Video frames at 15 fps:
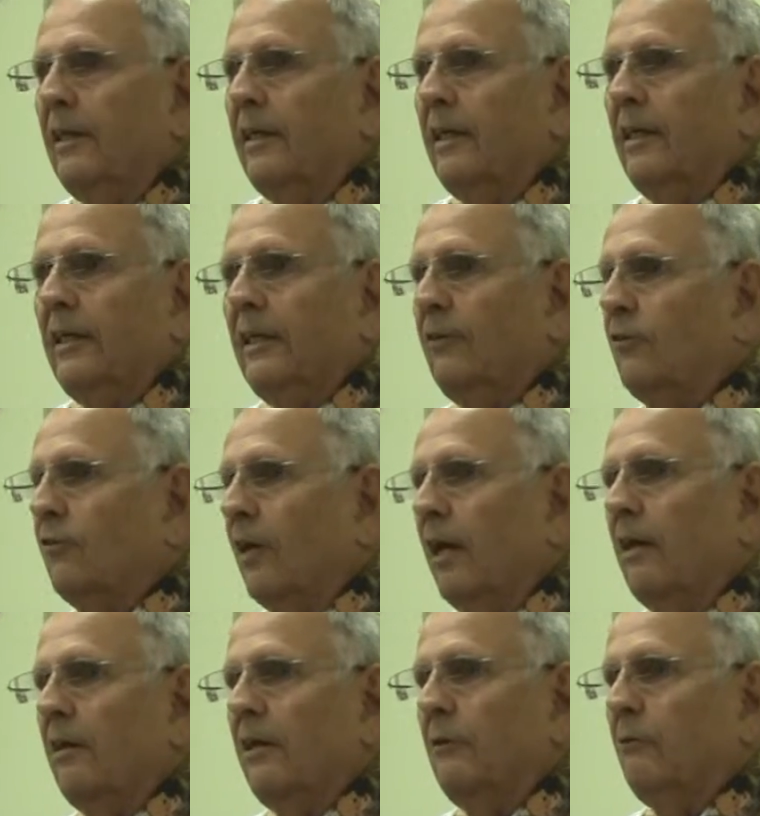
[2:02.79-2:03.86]
and he
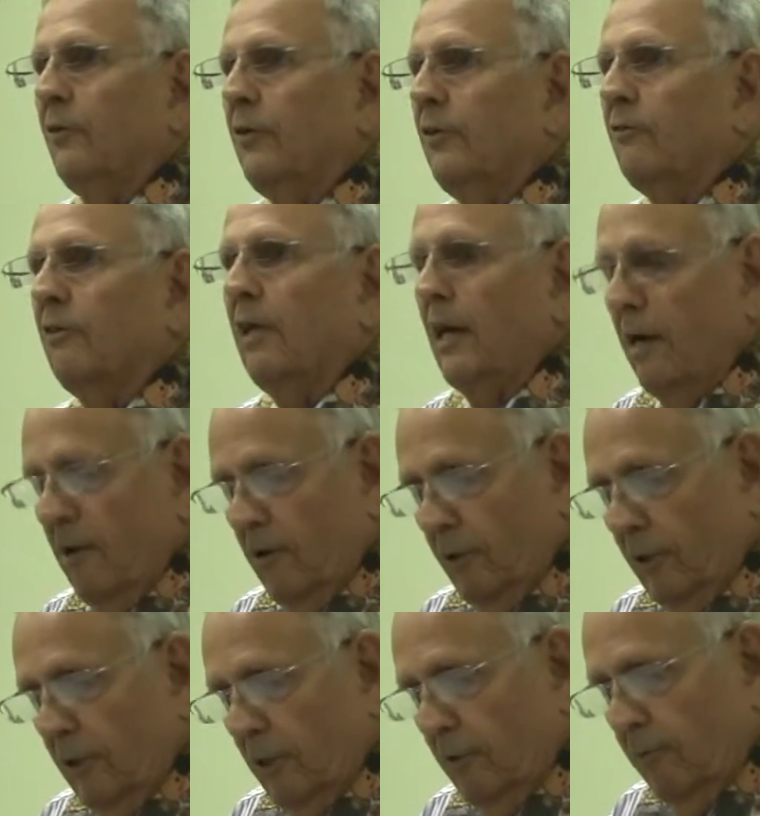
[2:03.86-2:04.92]
shouted with his
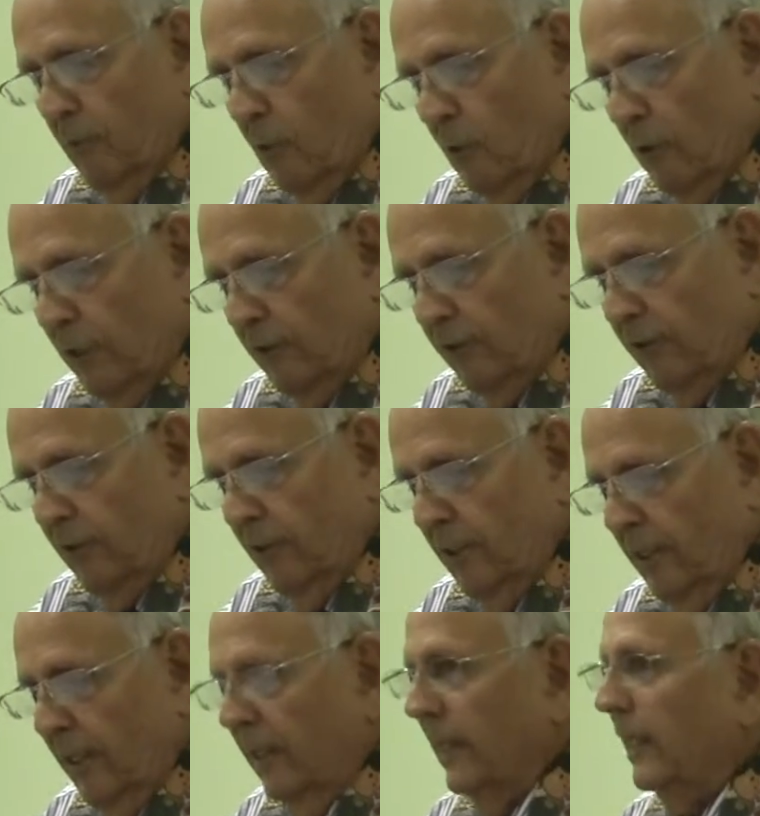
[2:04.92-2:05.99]
loud little voice,
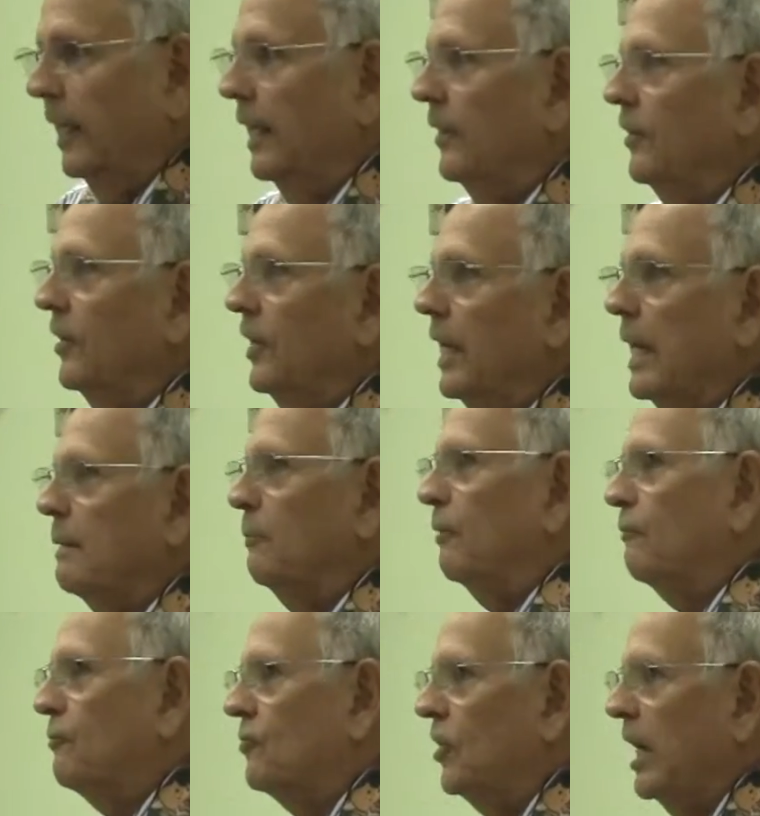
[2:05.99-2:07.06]
"In the name
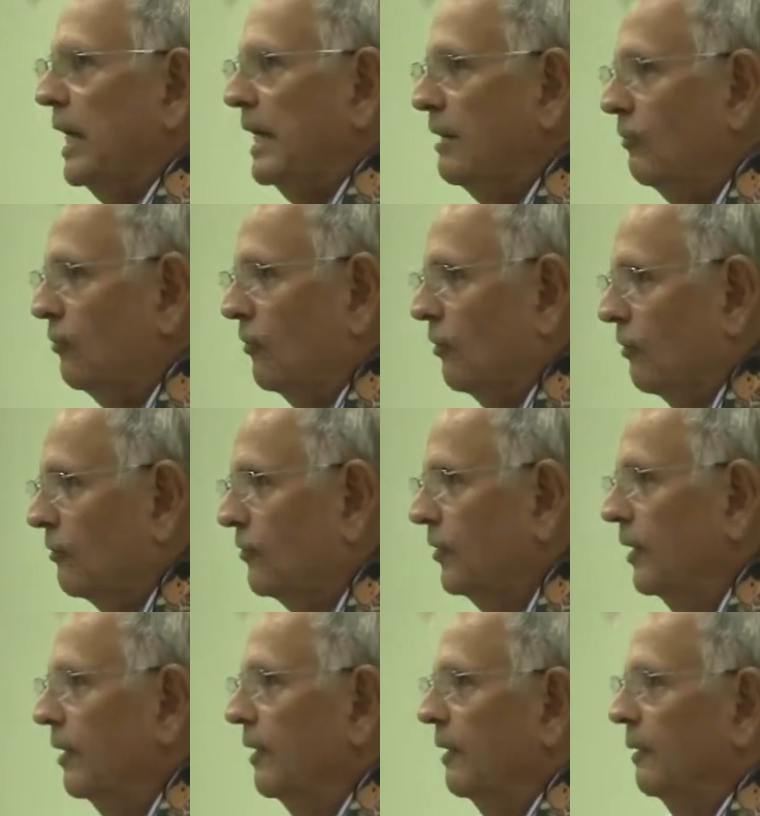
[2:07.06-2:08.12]
of Jesus,